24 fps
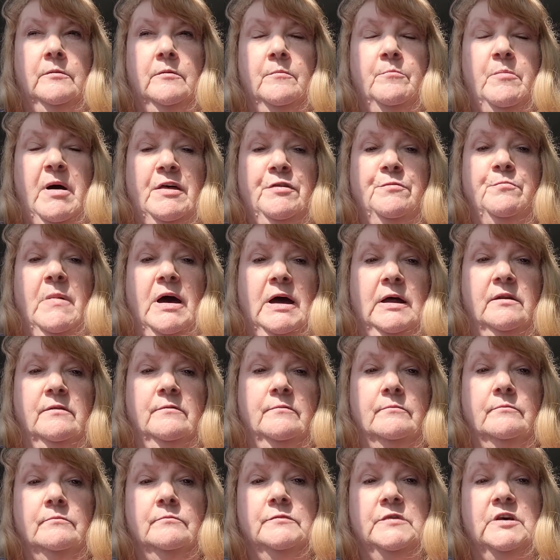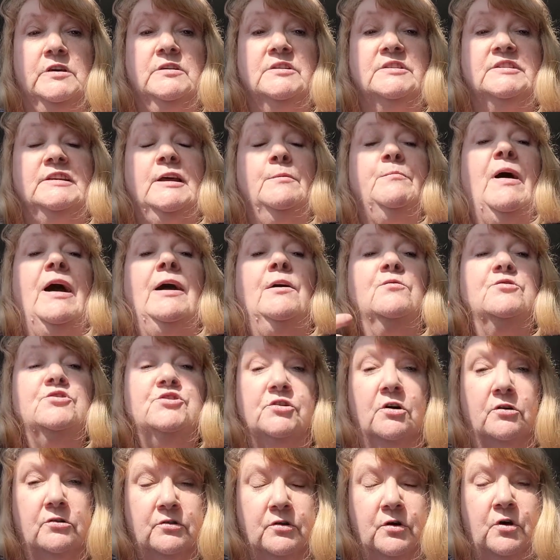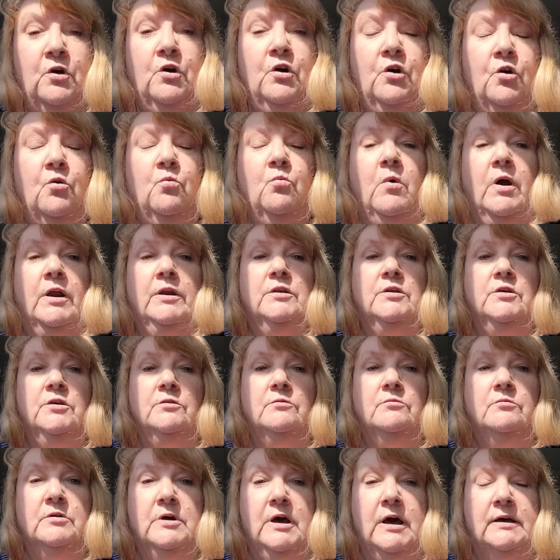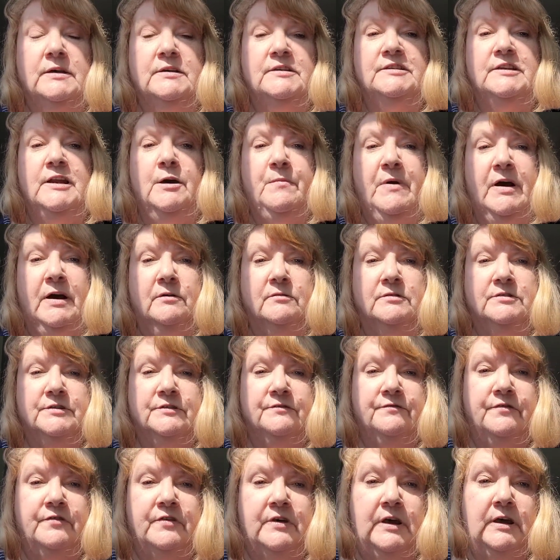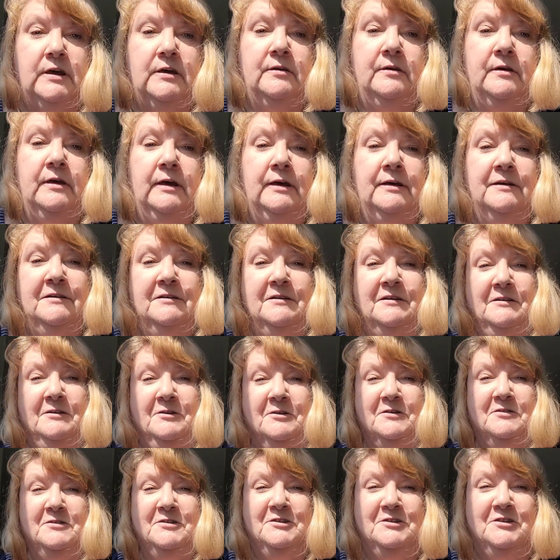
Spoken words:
bath mat that you step out on when you step out of the... Oh, look at the